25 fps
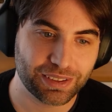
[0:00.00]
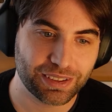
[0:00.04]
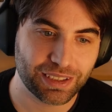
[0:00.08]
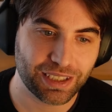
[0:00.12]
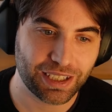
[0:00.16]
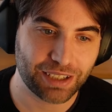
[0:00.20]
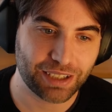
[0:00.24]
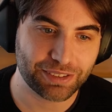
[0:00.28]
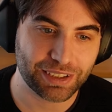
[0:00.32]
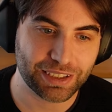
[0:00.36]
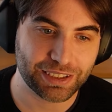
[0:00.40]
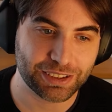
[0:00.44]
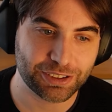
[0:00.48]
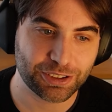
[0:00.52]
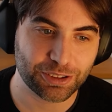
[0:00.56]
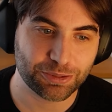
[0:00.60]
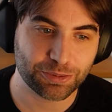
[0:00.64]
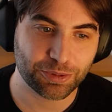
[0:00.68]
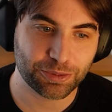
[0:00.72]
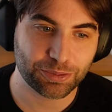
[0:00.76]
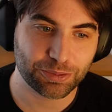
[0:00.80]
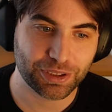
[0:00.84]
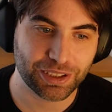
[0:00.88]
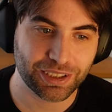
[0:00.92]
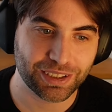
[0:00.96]
a nice stream,
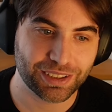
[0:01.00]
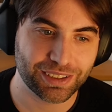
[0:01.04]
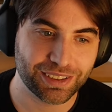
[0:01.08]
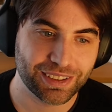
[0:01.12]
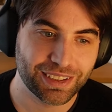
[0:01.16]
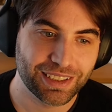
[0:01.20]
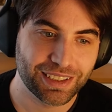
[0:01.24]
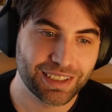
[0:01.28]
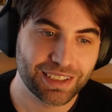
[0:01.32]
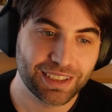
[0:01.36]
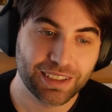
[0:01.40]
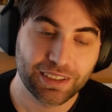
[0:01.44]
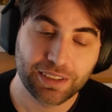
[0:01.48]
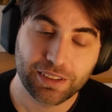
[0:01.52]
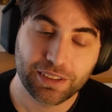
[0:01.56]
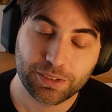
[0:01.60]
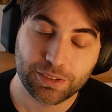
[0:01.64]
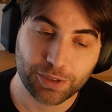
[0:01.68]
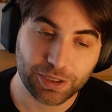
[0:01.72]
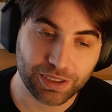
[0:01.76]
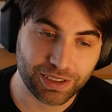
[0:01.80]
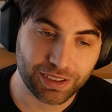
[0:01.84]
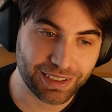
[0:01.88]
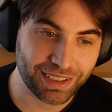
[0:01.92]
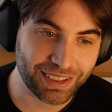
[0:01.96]
Emilio. Well,
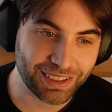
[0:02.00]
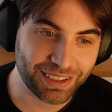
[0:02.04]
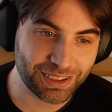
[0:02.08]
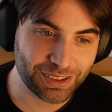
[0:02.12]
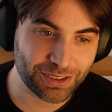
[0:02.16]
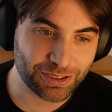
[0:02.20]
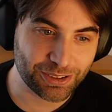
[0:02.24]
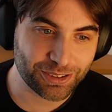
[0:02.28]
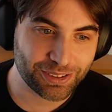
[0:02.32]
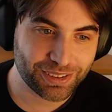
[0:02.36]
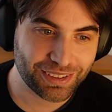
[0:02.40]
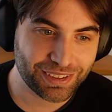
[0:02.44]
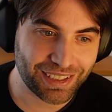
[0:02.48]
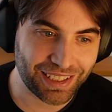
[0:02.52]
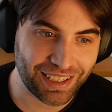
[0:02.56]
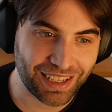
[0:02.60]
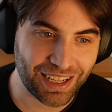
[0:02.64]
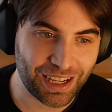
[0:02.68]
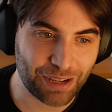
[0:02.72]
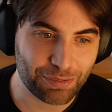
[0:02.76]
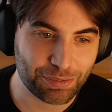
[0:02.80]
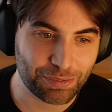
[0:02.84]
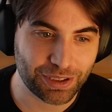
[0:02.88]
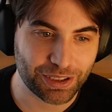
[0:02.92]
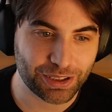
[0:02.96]
thank you. I'm
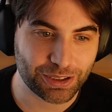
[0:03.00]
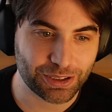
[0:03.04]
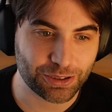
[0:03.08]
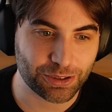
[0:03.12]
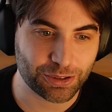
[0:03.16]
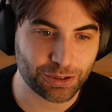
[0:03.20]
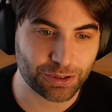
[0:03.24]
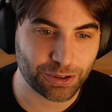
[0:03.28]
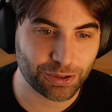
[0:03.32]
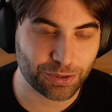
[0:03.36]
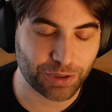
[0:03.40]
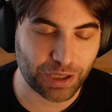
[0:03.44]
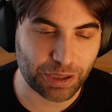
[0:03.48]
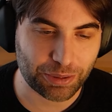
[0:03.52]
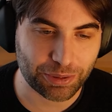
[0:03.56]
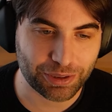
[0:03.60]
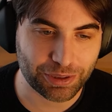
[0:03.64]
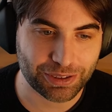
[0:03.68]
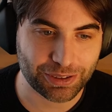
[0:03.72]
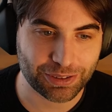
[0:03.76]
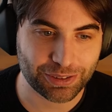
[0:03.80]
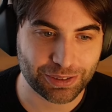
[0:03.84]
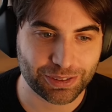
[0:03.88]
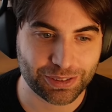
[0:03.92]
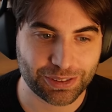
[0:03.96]
happy you were able
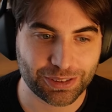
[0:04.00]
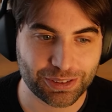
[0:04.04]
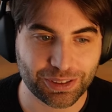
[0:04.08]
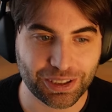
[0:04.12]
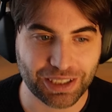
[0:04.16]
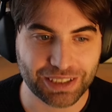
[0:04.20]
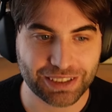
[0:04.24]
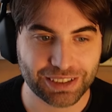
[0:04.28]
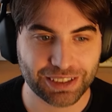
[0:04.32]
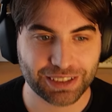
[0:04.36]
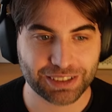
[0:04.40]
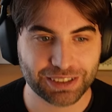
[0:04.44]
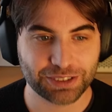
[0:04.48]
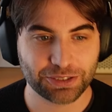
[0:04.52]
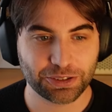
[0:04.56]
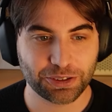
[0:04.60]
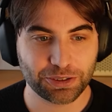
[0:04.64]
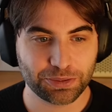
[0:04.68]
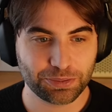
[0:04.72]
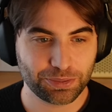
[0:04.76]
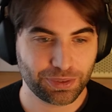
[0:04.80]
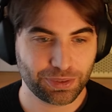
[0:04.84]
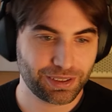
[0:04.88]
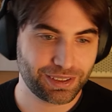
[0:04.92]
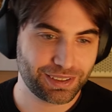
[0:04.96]
to catch a
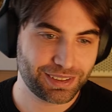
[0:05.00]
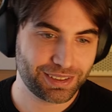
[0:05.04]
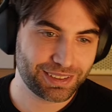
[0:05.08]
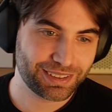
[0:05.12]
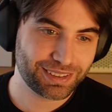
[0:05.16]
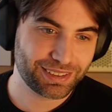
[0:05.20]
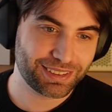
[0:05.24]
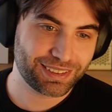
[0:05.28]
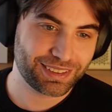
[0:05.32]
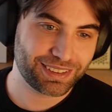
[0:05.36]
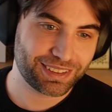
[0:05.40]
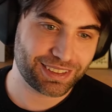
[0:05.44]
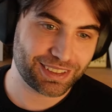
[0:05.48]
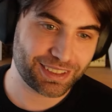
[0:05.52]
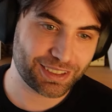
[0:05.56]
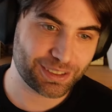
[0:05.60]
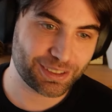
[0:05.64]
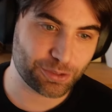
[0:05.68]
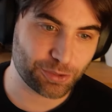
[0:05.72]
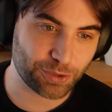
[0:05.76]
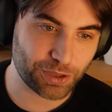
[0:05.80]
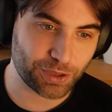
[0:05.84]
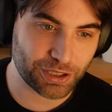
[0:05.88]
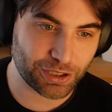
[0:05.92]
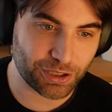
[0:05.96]
stream, and
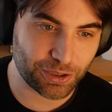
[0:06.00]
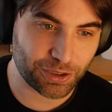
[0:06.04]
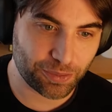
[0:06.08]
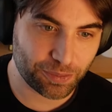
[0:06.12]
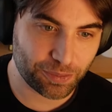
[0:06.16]
welcome.